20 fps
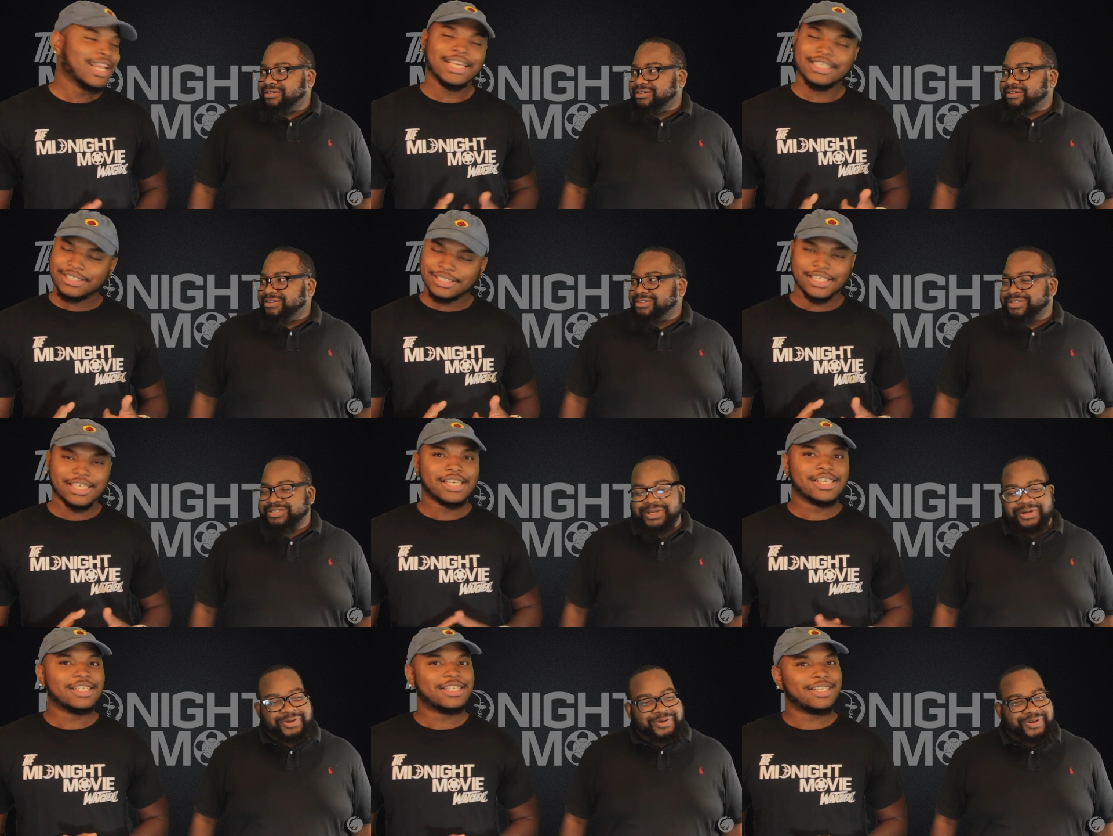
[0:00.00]

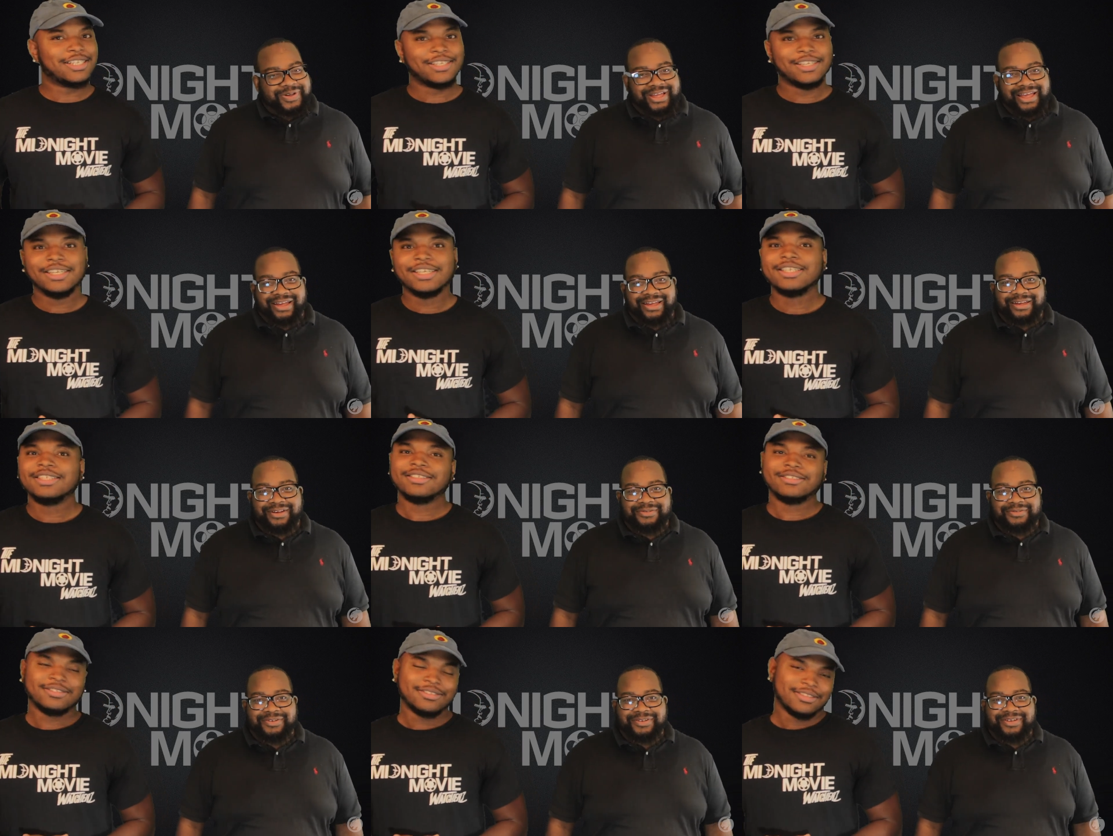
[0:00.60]
Speaker 1: That's it. So,
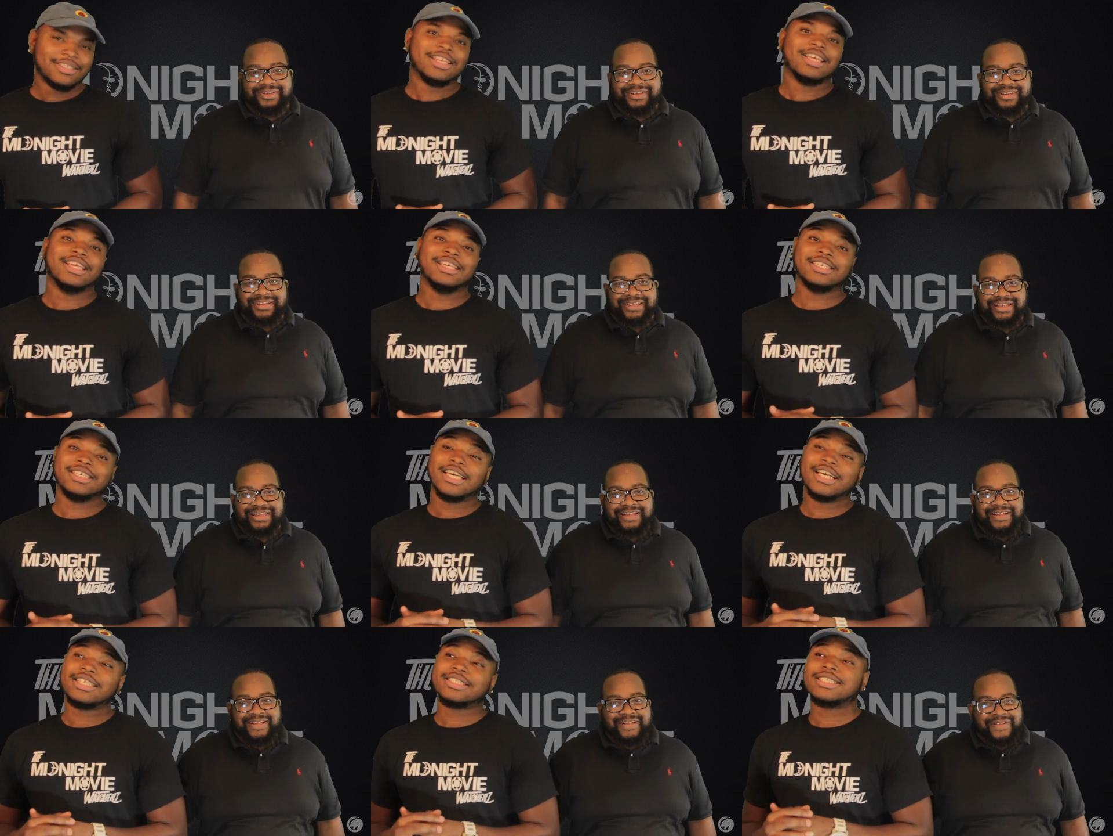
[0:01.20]
like,
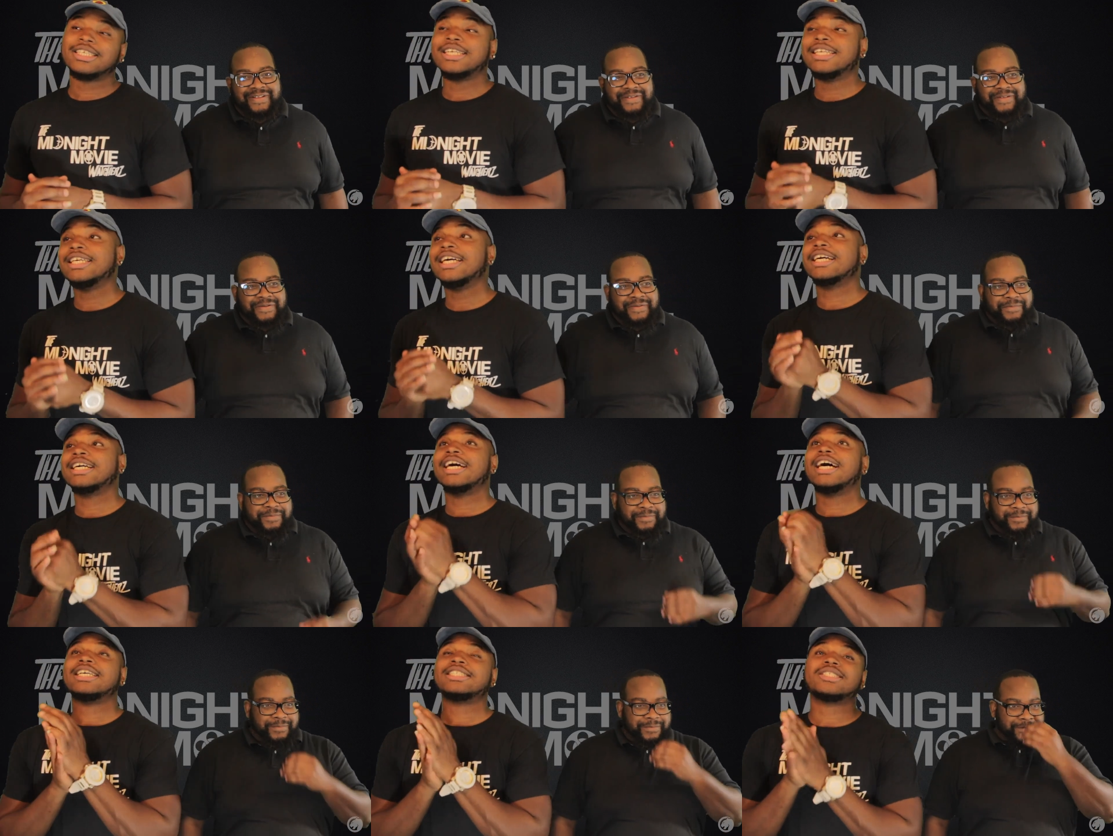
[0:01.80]
and yeah, so
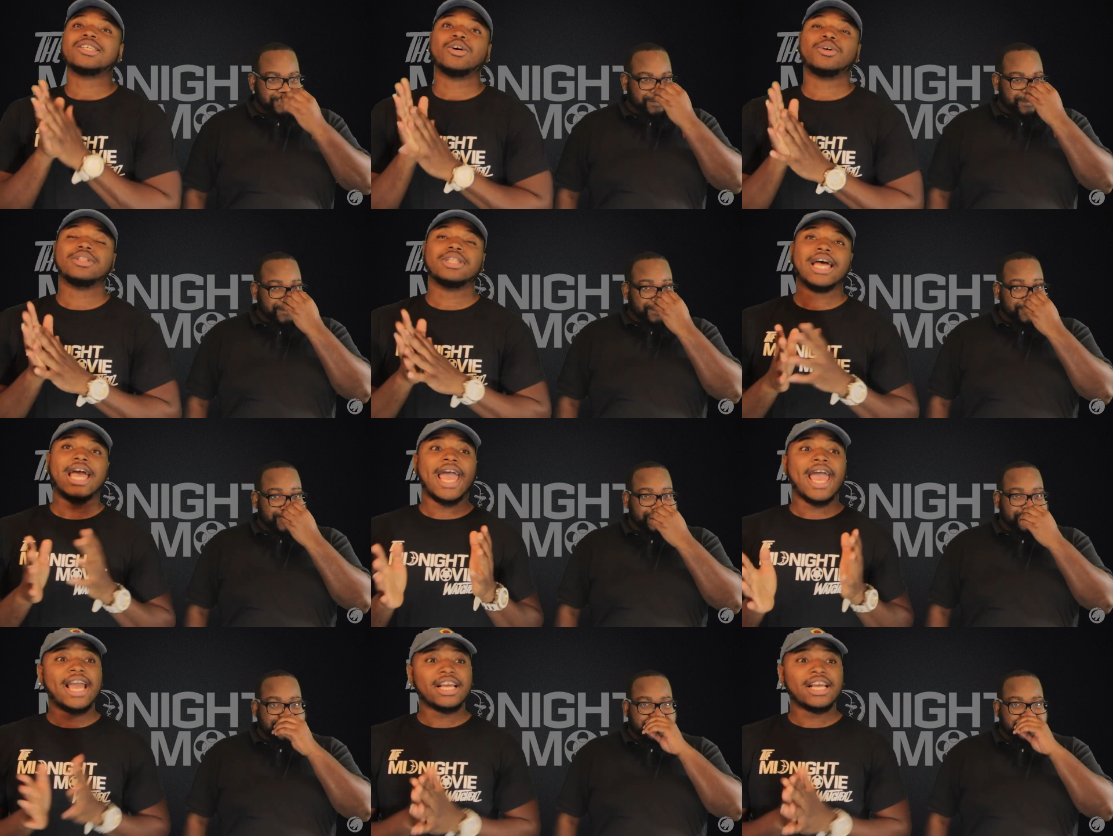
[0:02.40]
yeah, guys. So the